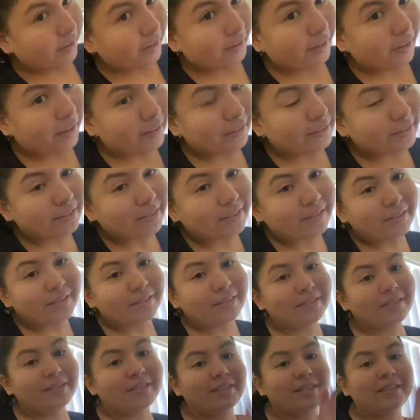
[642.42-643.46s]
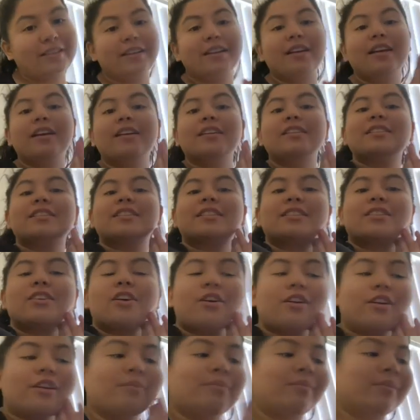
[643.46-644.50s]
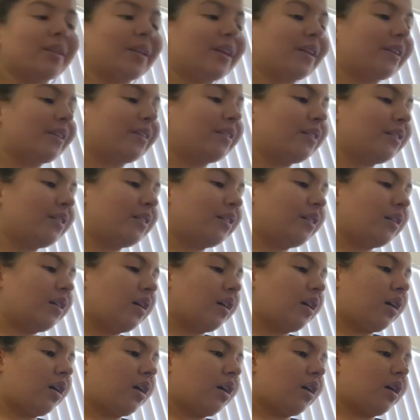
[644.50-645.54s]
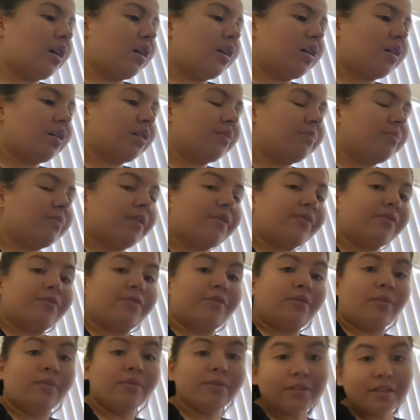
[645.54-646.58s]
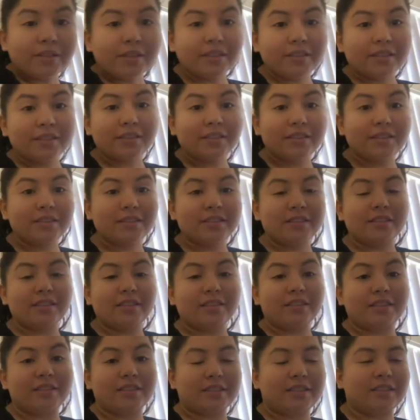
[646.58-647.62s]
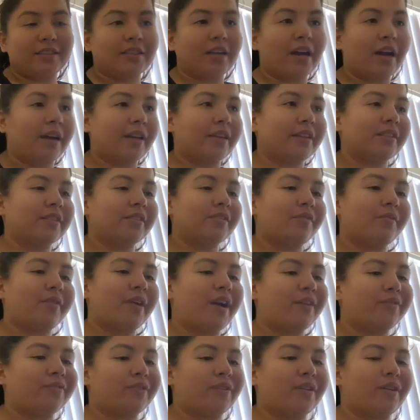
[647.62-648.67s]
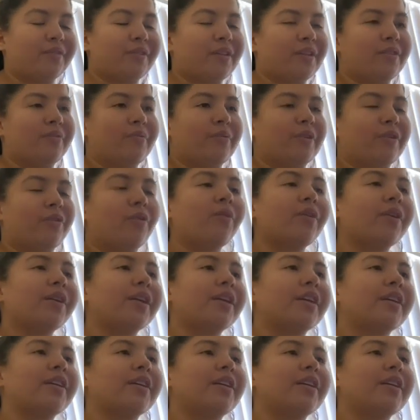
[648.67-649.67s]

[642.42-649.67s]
guys, sorry I'm late. My phone just died right after I did a recording,